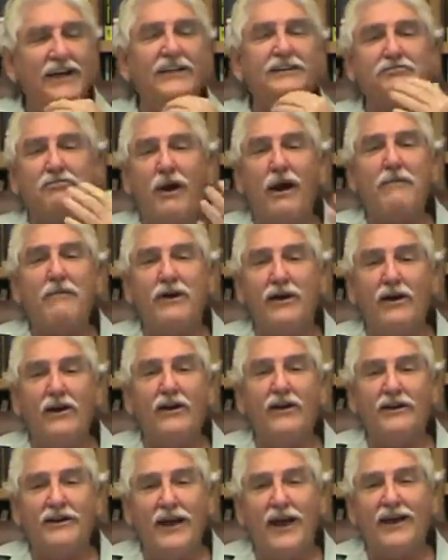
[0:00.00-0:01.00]
it's probably
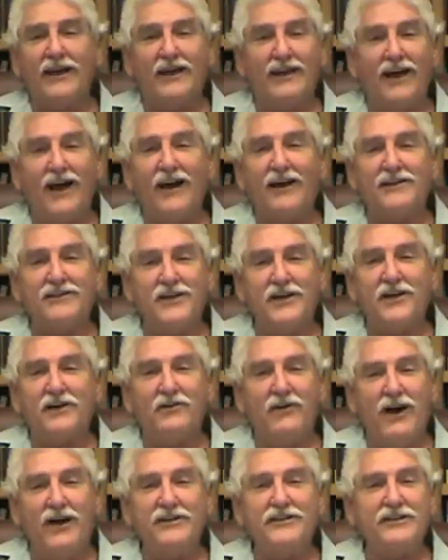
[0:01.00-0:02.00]
going to take a lot of
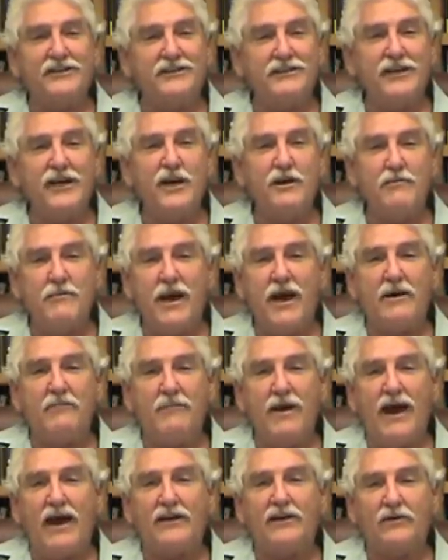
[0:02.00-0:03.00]
generations to get
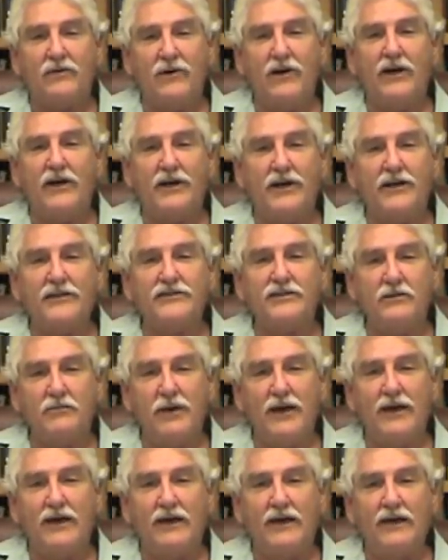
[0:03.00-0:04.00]
man back to where he needs to
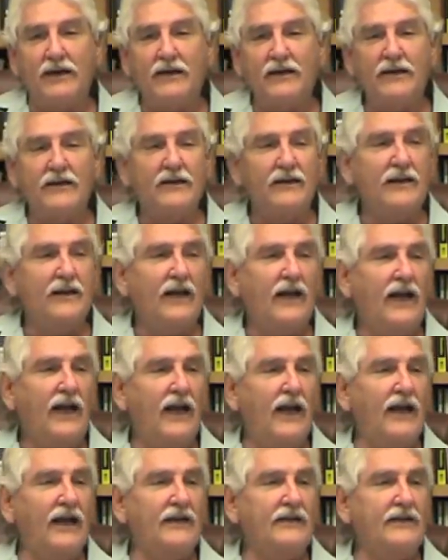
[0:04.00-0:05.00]
be.
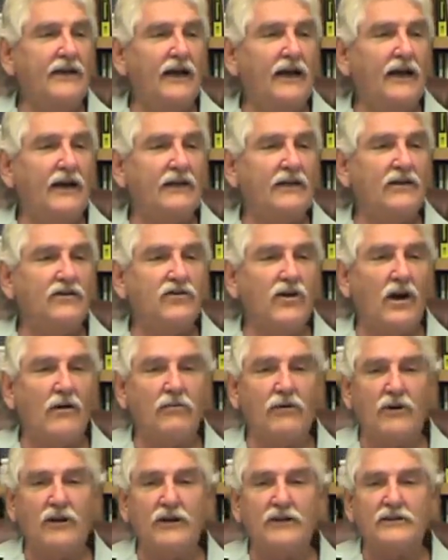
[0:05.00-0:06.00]
And uh, the
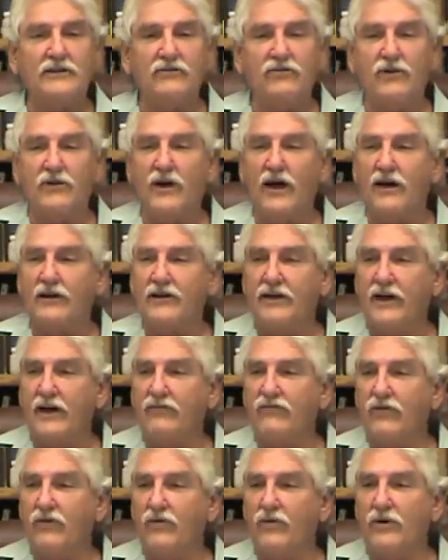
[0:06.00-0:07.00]
trouble is, if we're not
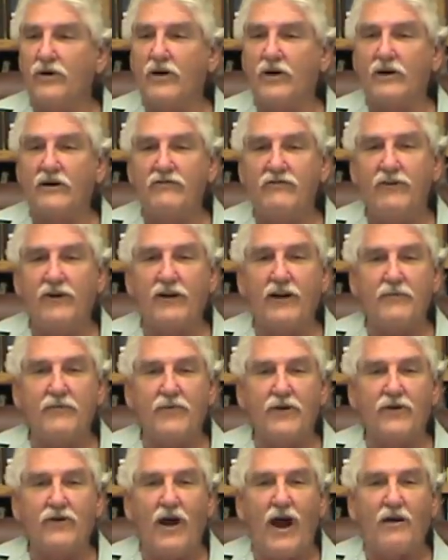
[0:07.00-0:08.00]
careful, we're going to fill up
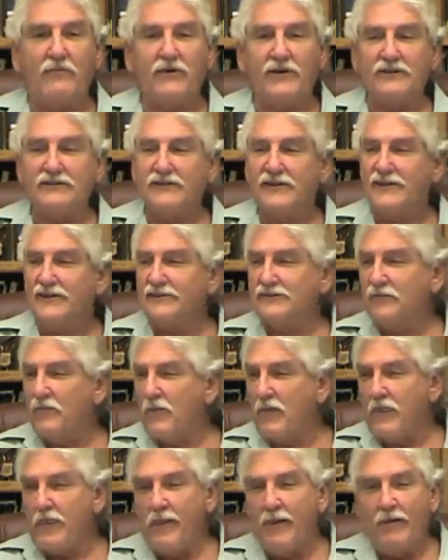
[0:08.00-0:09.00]
the tropics because
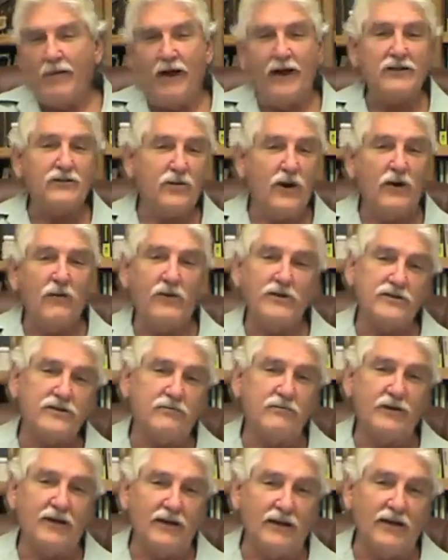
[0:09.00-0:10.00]
that's where we
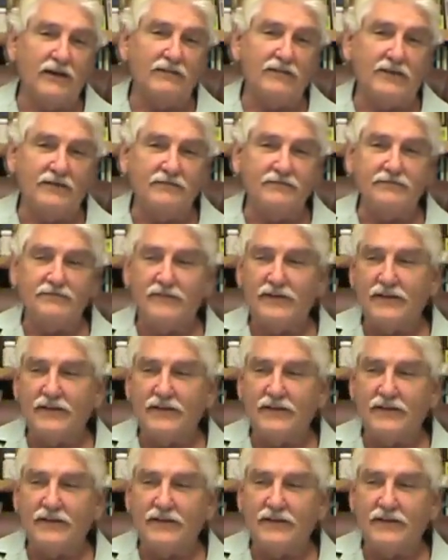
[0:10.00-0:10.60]
should be living.